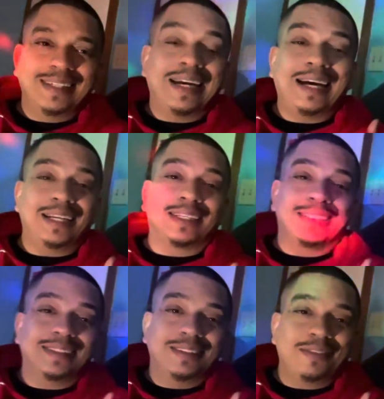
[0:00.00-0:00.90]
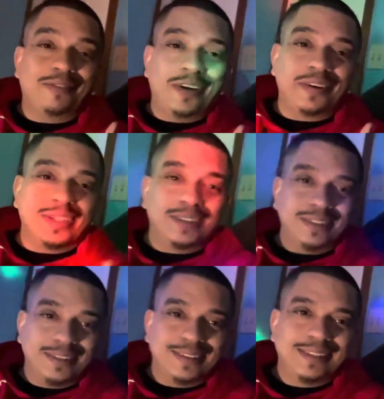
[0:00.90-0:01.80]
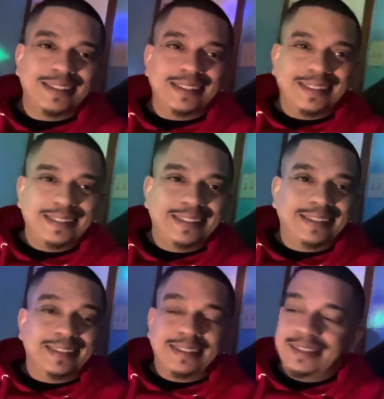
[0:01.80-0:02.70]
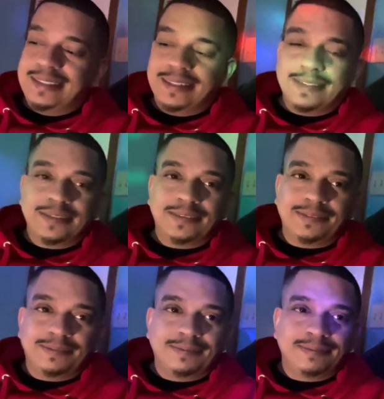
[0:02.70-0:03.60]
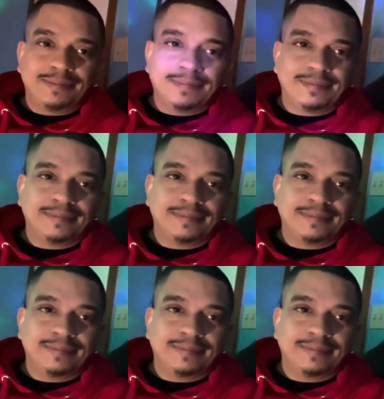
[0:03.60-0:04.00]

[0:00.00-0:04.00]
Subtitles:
[no speech]